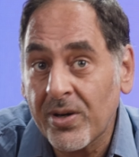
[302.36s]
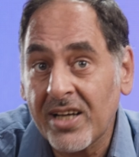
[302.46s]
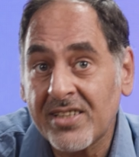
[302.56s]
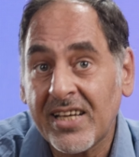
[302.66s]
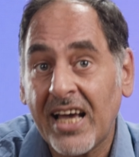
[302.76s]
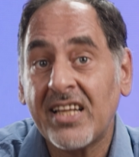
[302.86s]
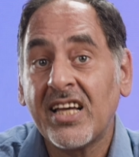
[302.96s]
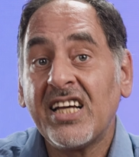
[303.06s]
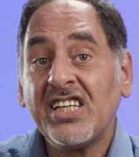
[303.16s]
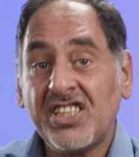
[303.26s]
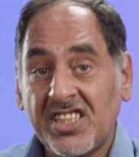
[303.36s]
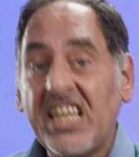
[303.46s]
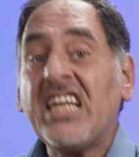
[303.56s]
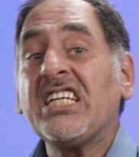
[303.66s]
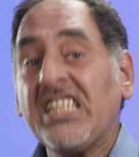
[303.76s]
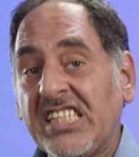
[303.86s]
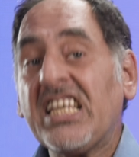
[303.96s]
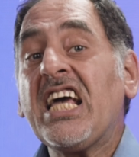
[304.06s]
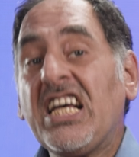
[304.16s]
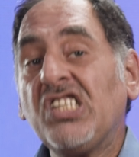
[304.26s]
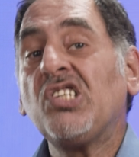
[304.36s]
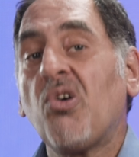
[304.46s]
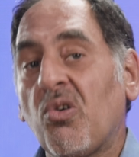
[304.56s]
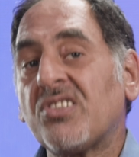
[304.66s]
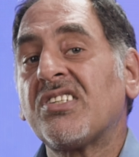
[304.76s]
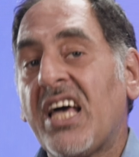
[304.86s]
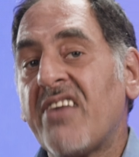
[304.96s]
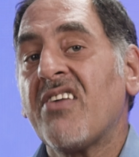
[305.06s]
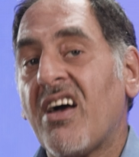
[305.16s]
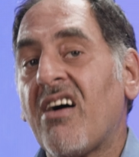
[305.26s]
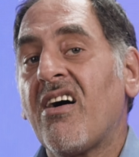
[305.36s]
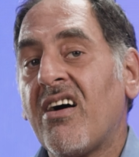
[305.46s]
when I said, Scenes is your savior.